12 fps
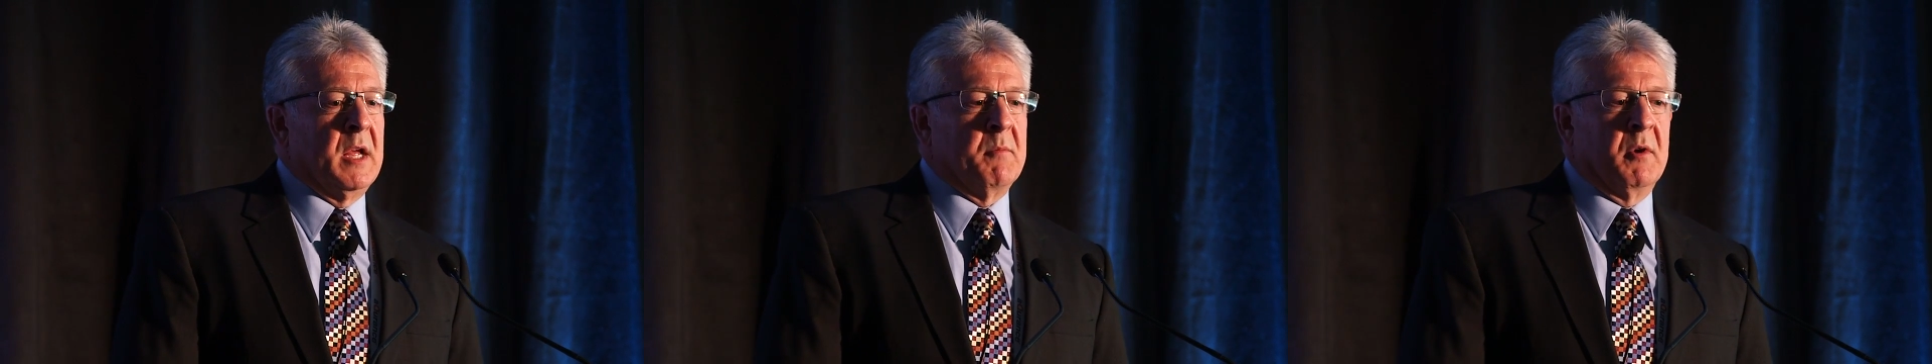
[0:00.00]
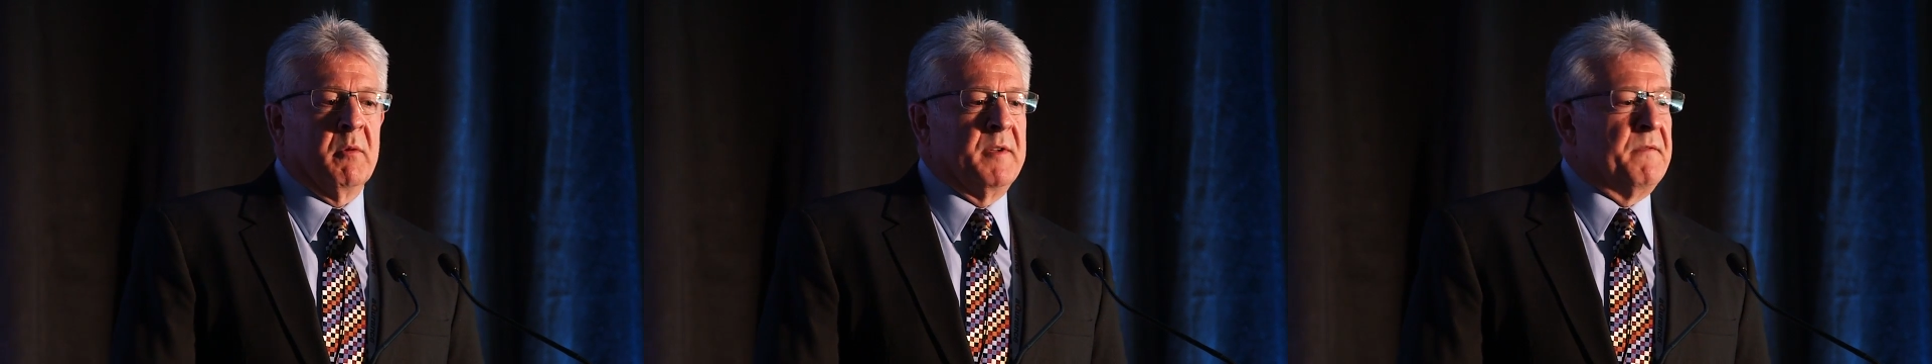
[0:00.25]

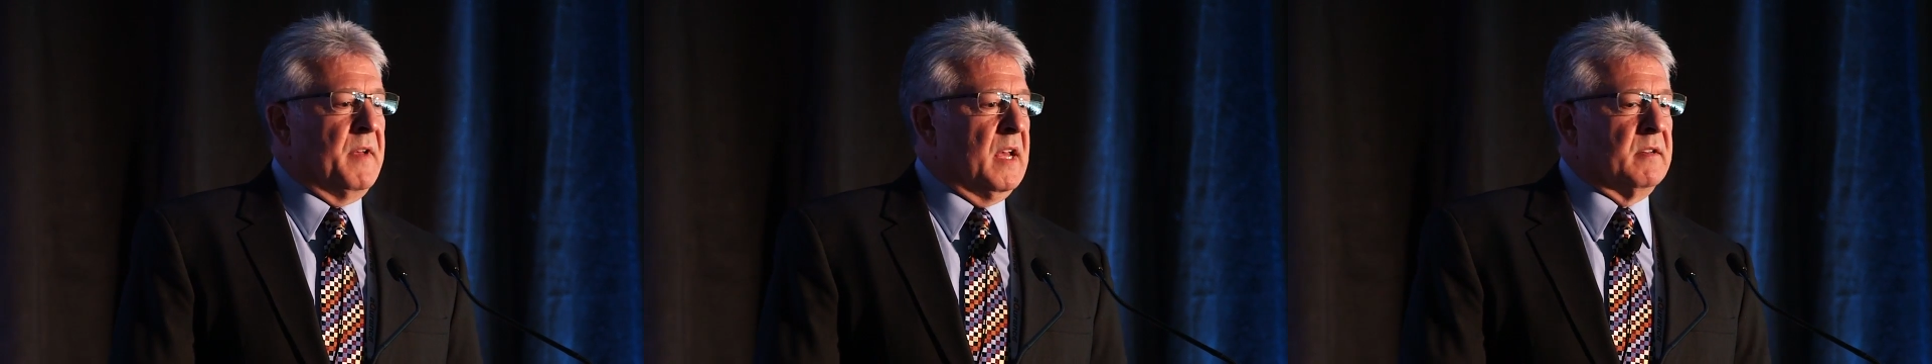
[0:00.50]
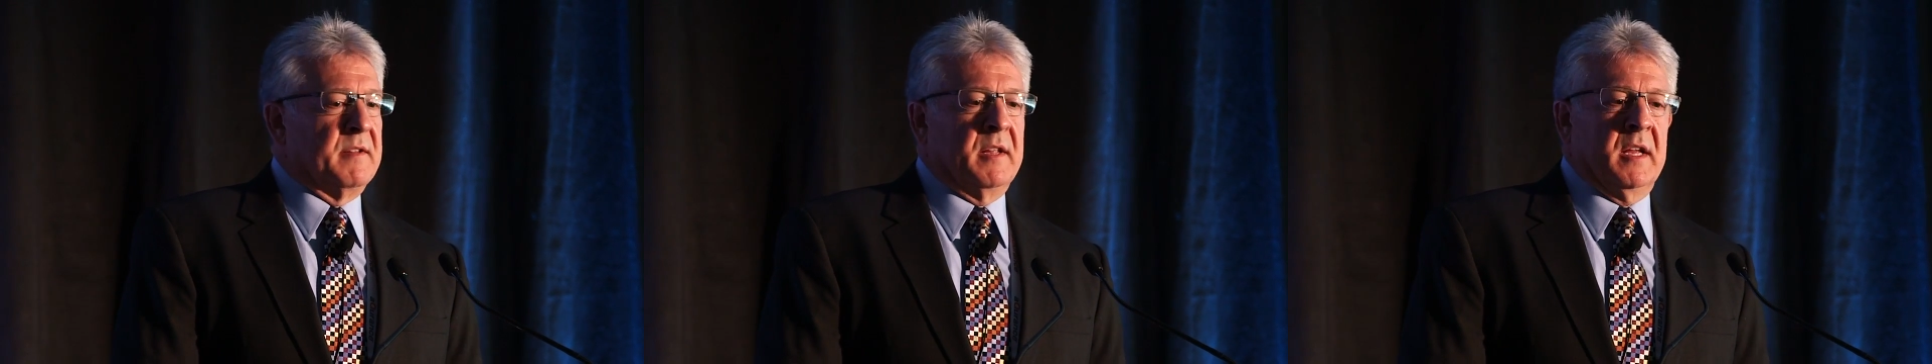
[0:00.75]
but we
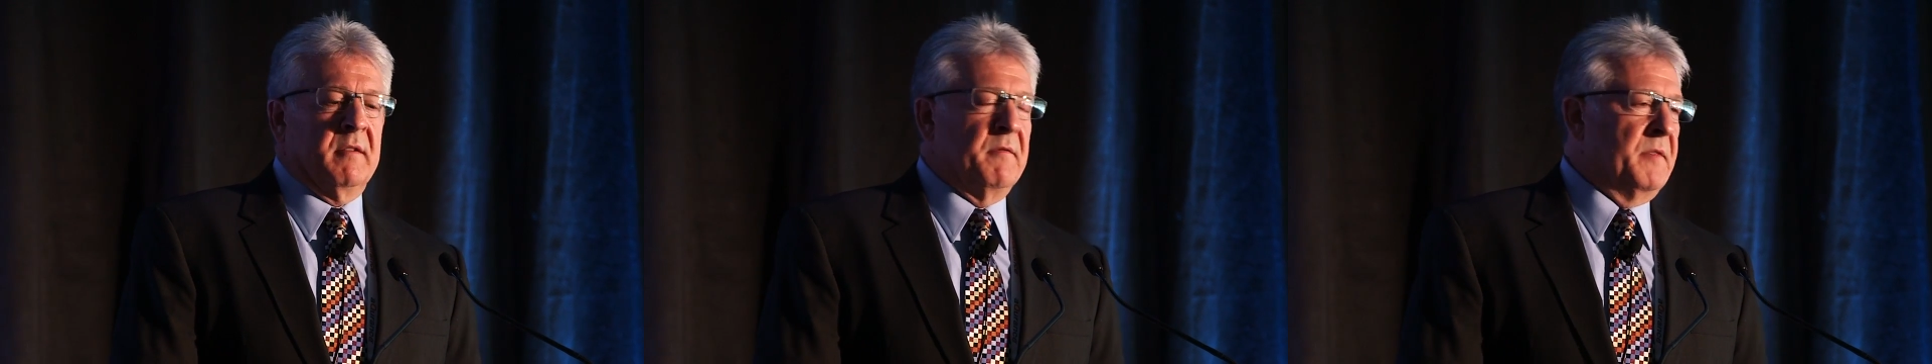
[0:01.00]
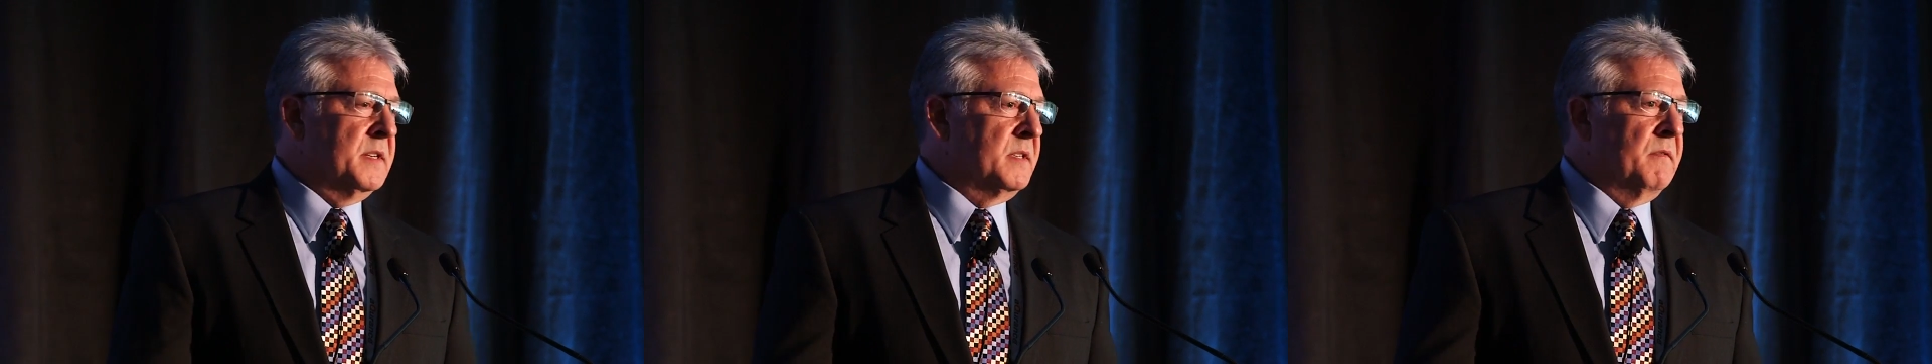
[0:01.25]
found that
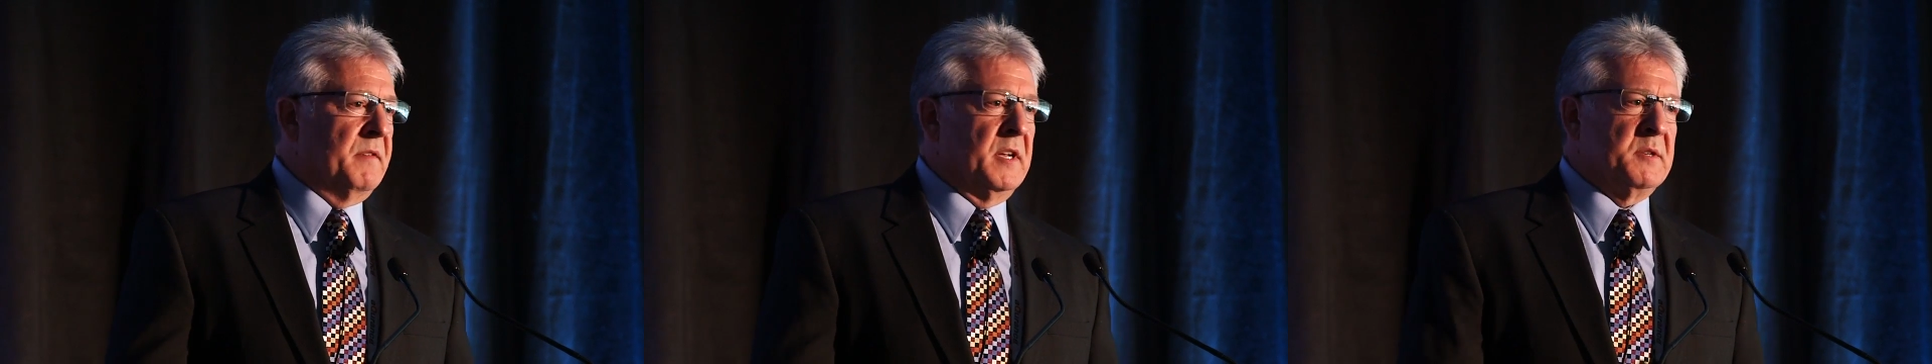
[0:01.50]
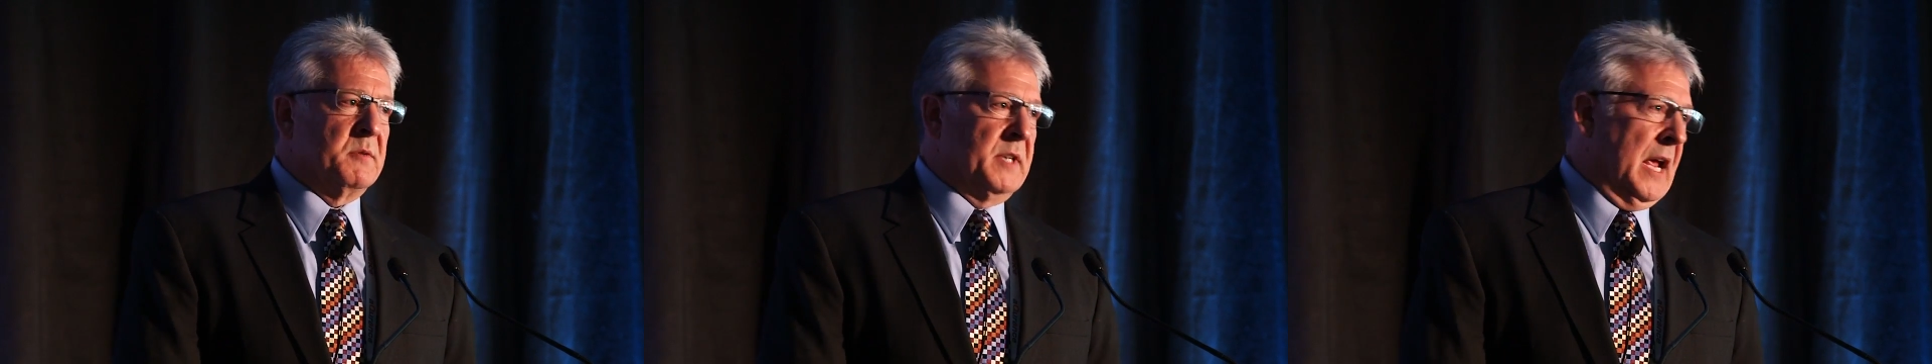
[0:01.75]

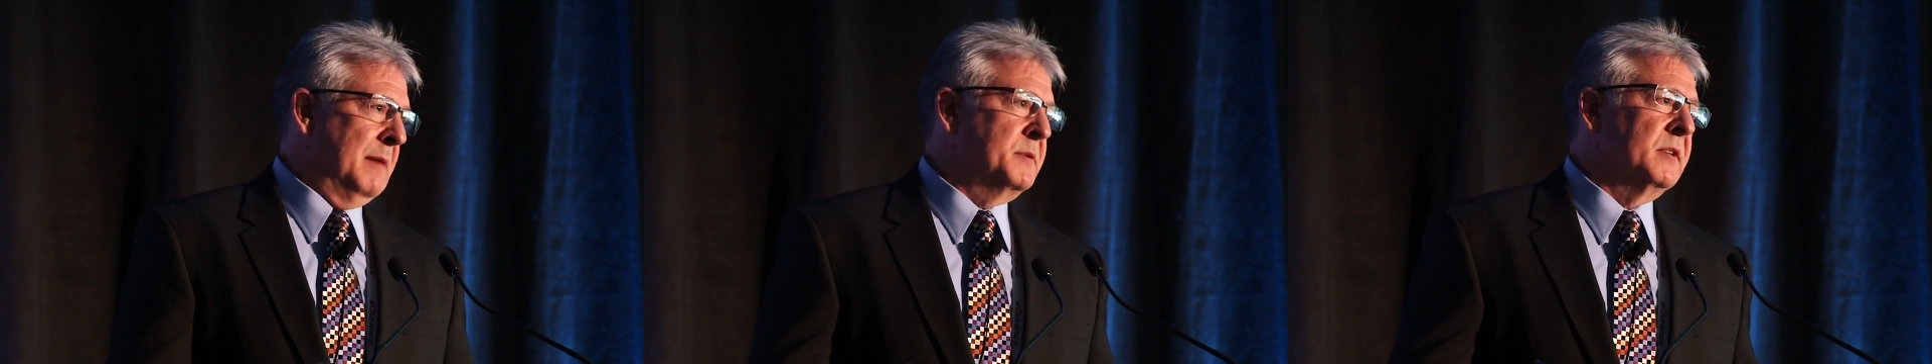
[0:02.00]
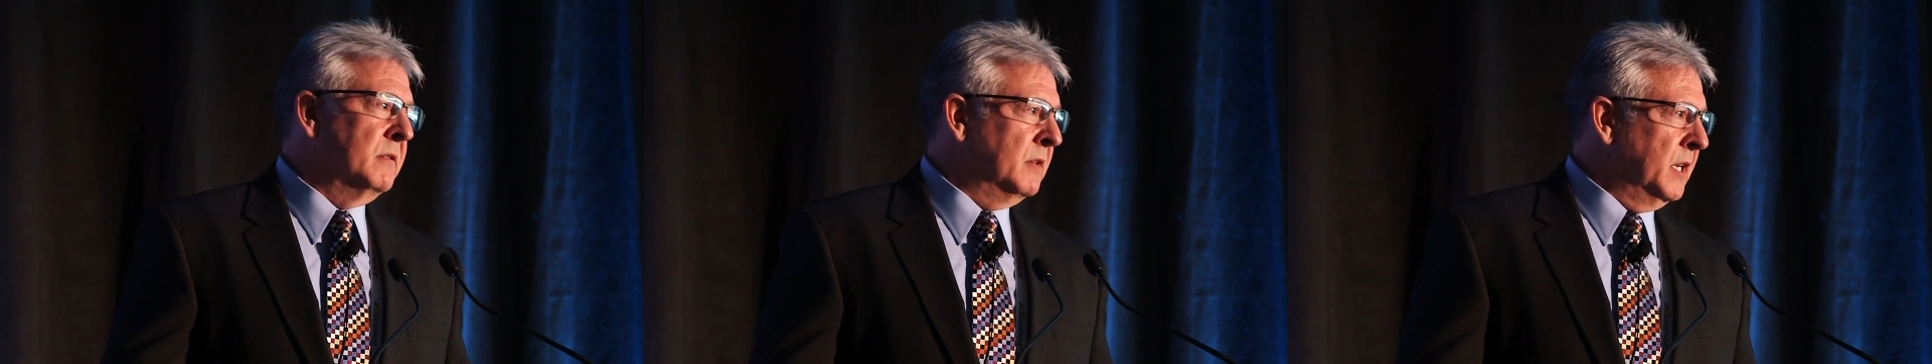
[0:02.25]
face-to-face was
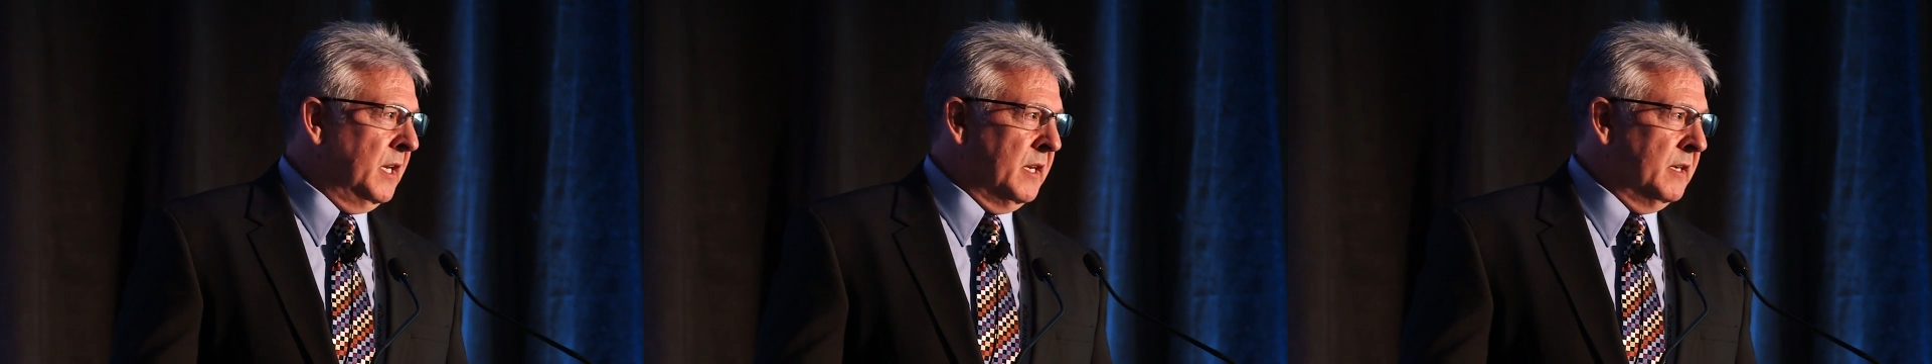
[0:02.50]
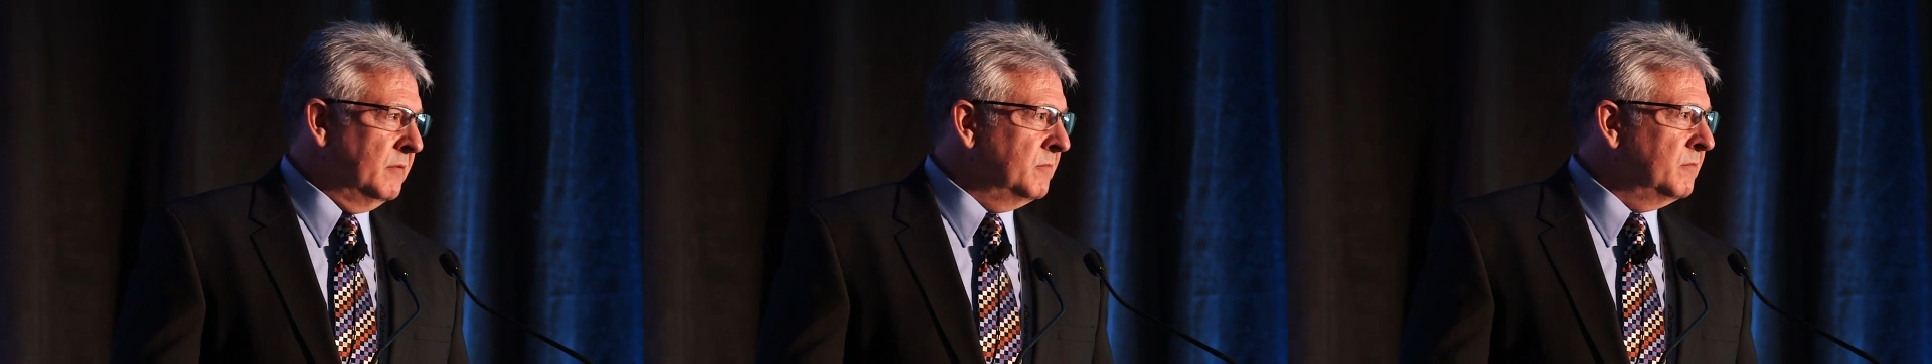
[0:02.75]
absolutely needed.